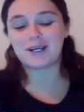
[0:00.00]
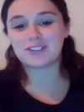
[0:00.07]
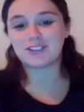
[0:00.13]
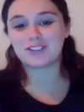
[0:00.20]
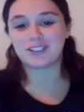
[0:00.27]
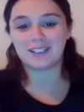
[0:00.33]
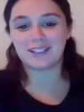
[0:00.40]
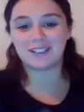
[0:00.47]

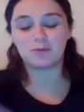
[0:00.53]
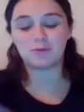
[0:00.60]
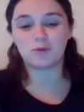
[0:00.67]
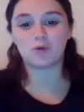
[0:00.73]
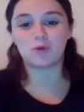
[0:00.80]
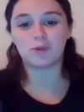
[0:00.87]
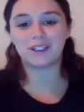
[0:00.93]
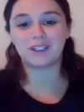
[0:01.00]
question, and then
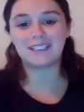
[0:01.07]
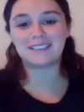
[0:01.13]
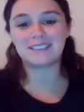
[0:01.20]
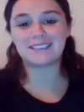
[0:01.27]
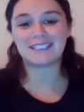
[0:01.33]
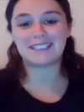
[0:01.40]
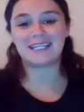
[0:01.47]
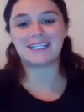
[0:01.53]
we'll release
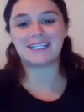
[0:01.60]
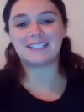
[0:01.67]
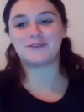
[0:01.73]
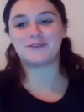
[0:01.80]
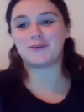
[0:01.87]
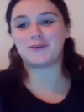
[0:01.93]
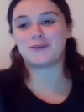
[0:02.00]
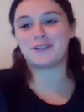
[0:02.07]
the gates
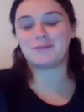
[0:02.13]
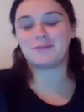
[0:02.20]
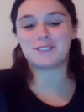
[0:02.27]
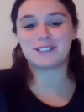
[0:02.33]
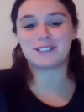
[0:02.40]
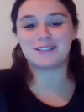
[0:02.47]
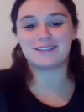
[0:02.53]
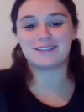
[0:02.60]
for them
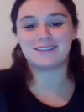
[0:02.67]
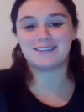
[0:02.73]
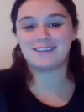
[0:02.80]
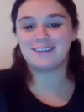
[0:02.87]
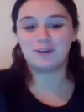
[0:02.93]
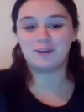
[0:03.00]
to